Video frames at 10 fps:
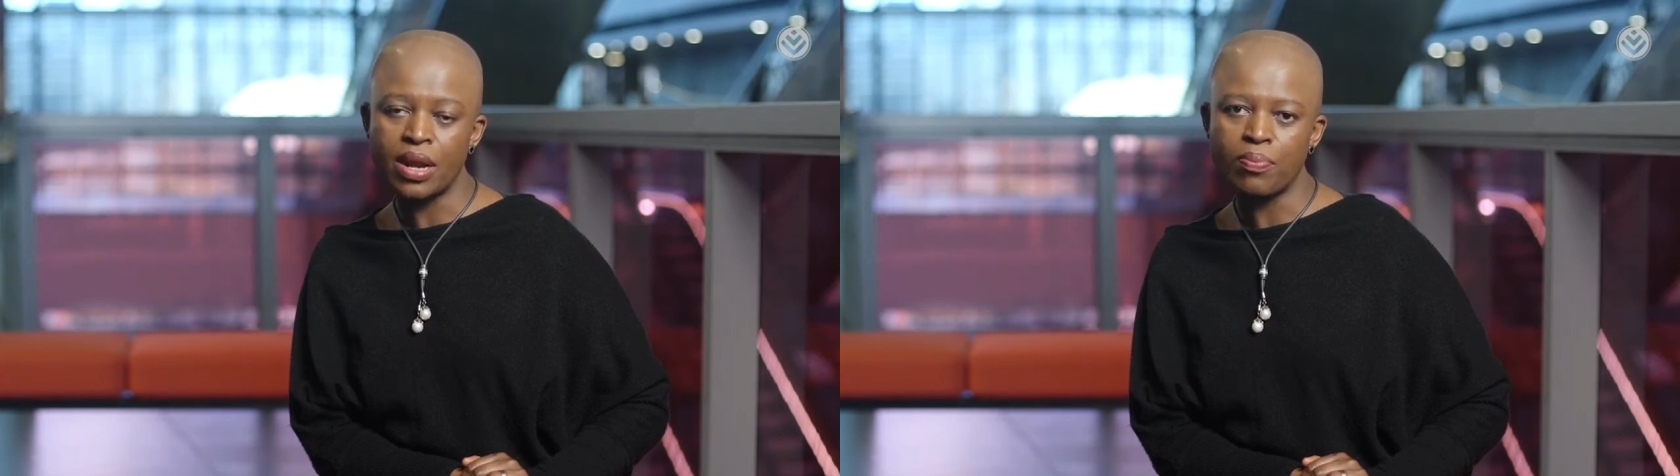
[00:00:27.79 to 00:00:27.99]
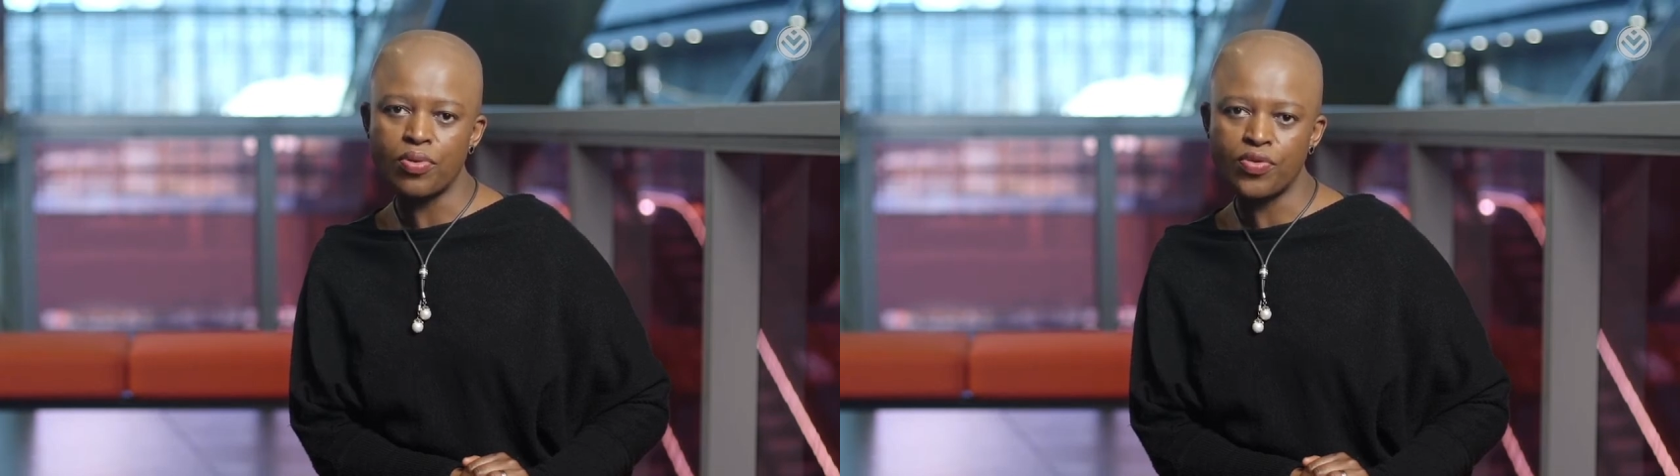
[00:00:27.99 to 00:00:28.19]

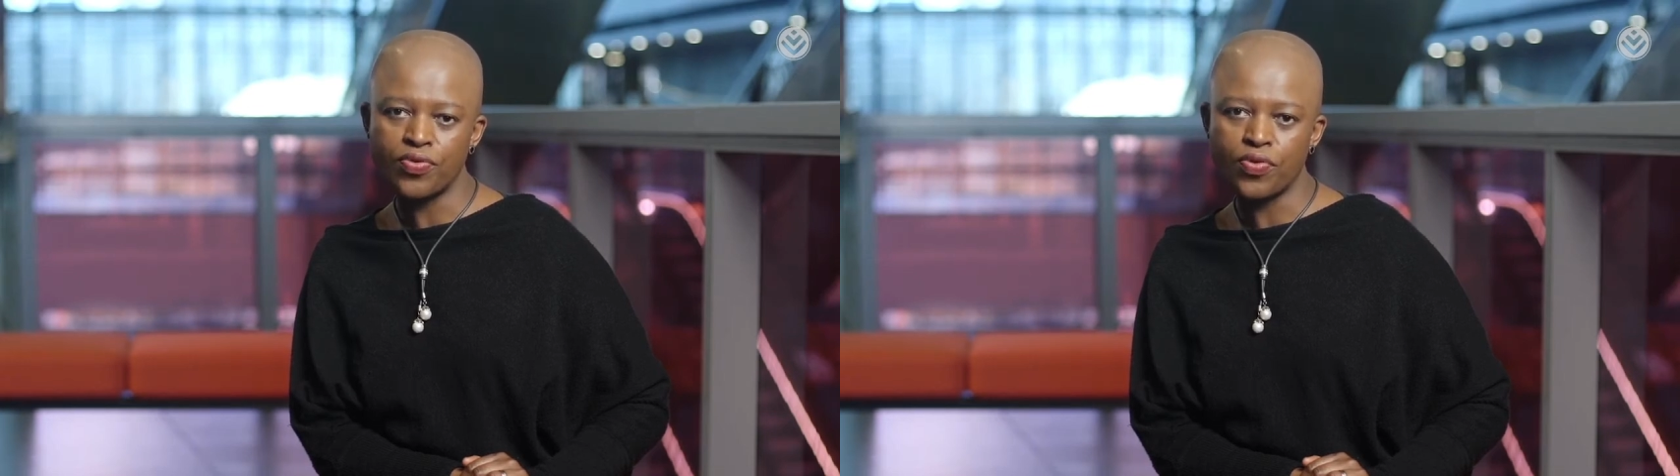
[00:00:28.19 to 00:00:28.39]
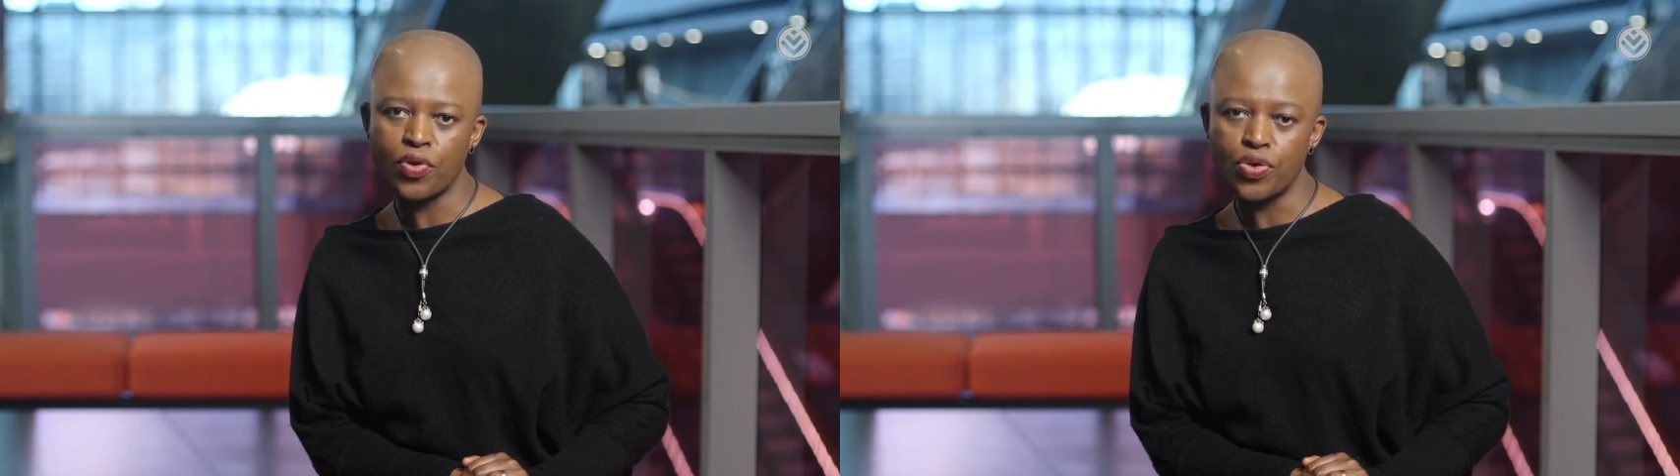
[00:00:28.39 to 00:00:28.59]
and
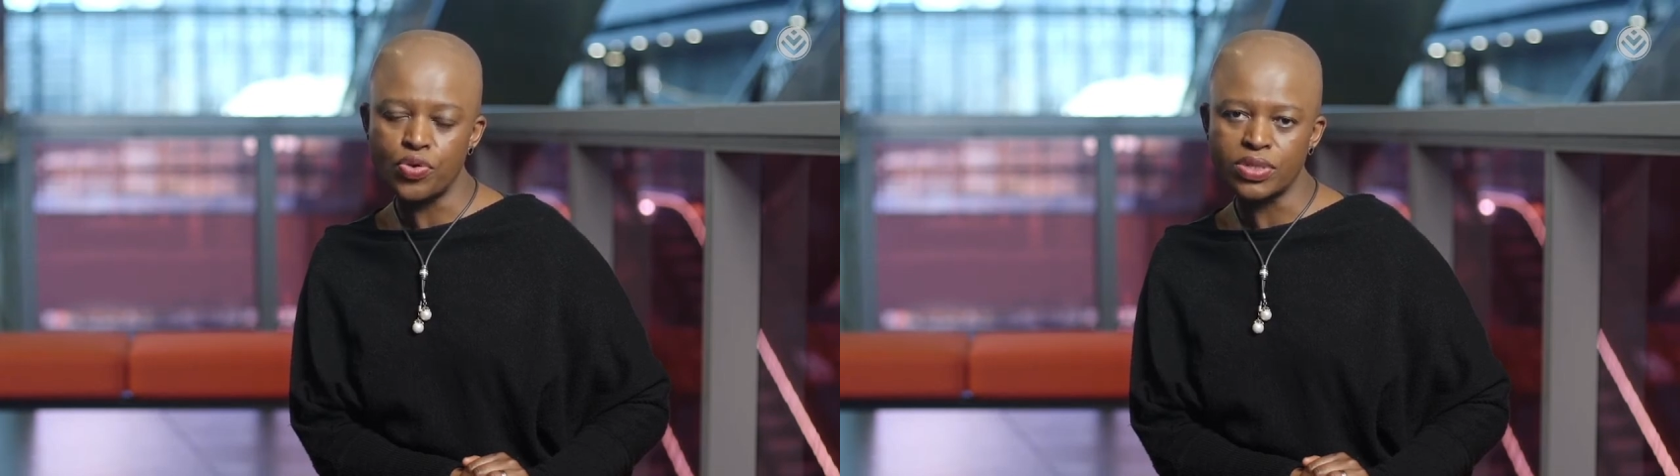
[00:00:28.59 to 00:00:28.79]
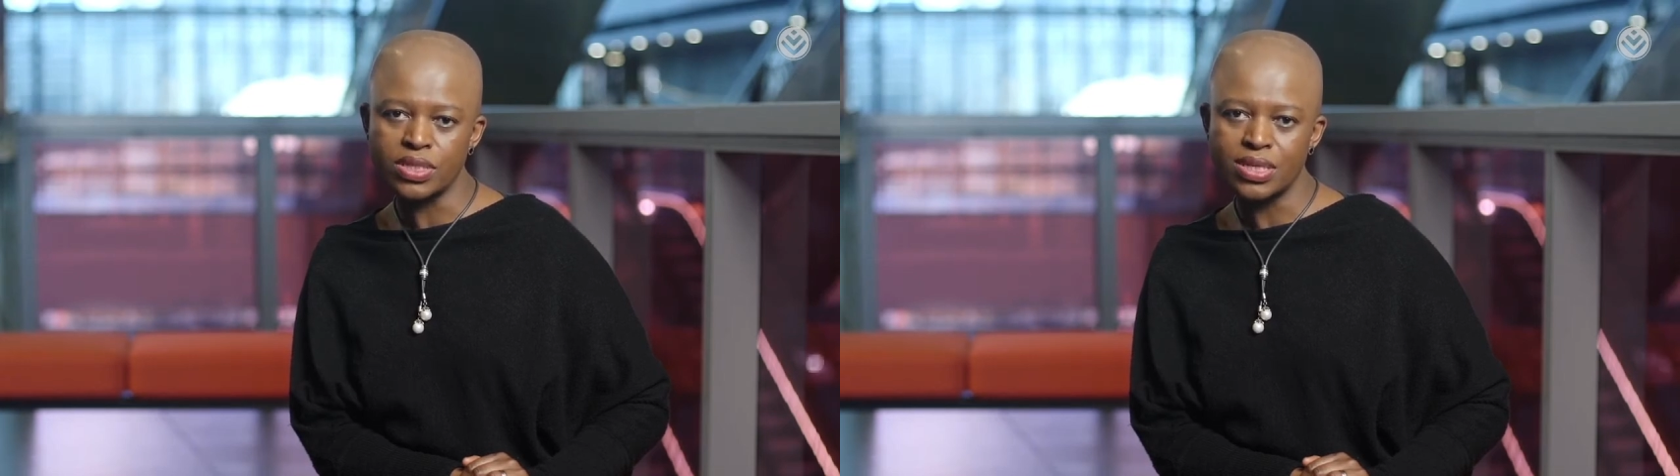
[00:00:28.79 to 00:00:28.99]
approved for
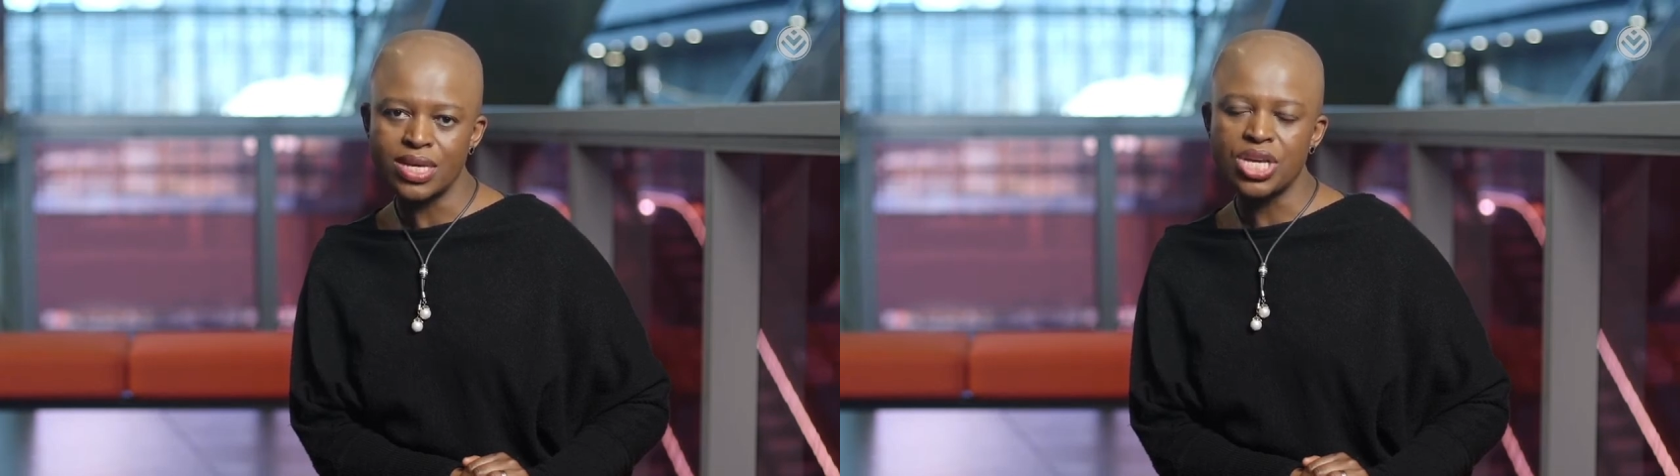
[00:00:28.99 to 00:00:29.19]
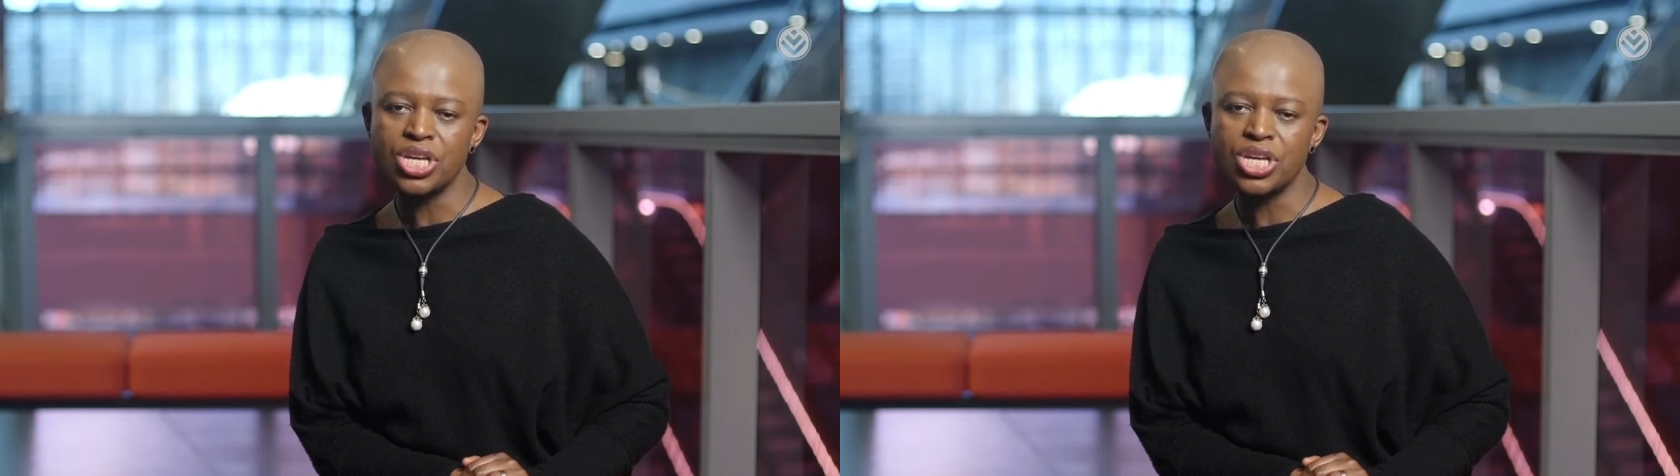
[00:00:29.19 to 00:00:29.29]
use